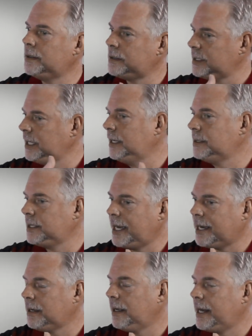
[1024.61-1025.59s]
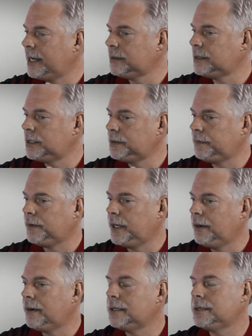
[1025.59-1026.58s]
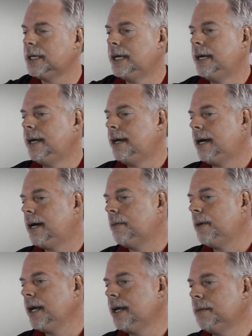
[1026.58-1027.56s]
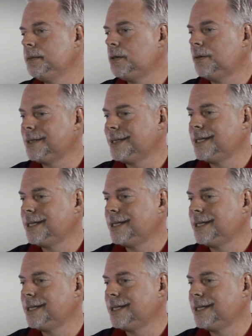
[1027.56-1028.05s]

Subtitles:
It's easy access for egress. When it comes to a